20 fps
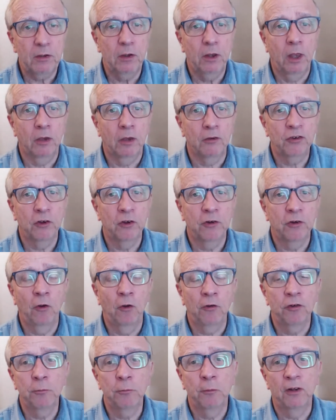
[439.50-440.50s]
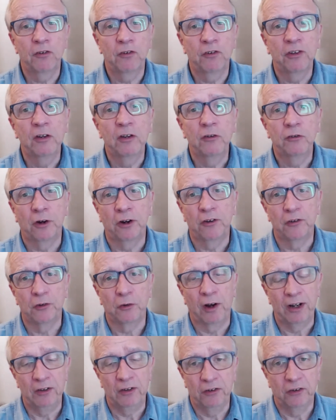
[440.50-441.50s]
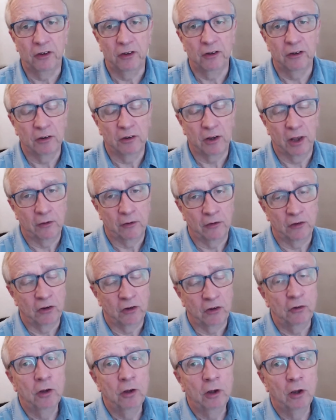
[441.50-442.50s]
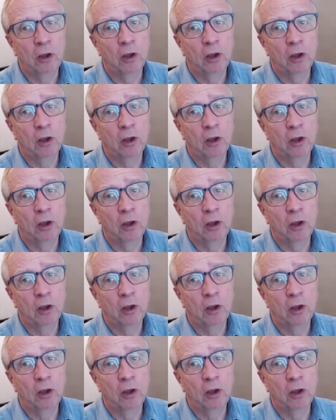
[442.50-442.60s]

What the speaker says: So not as much as interest rates do,